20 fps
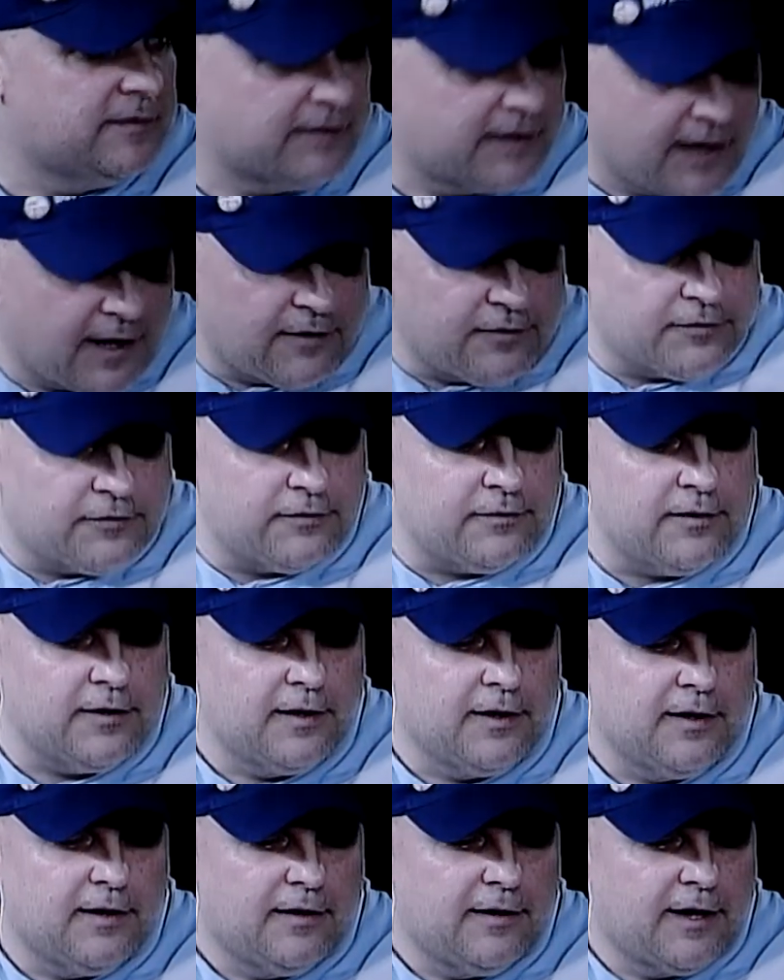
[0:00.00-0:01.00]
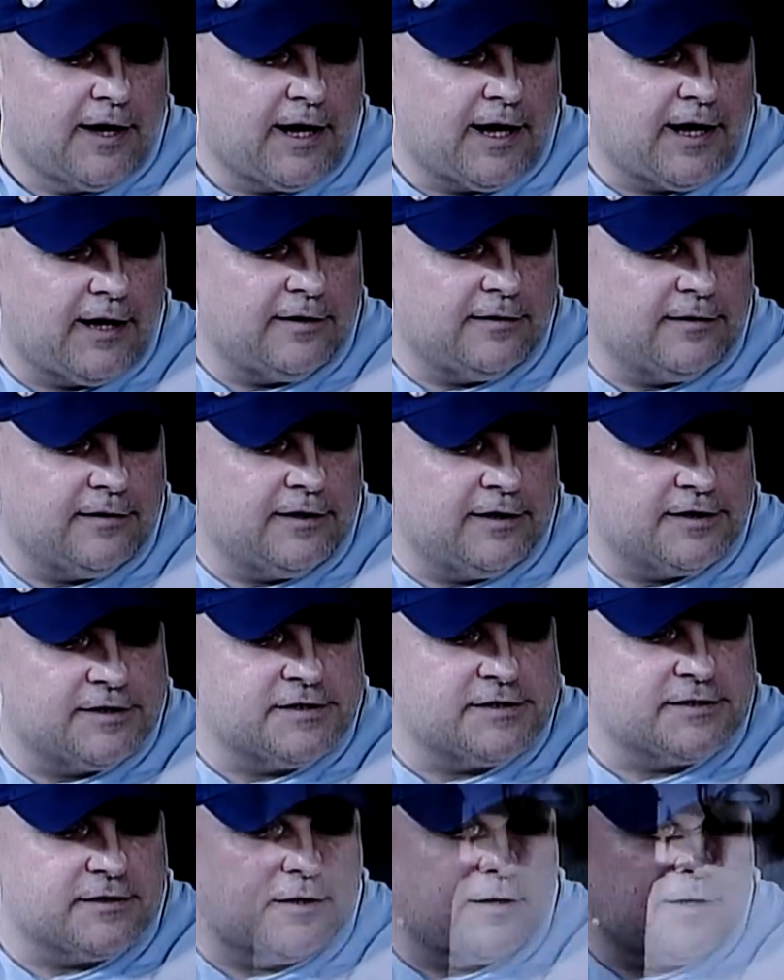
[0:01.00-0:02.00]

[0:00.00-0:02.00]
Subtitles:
calendar, and it's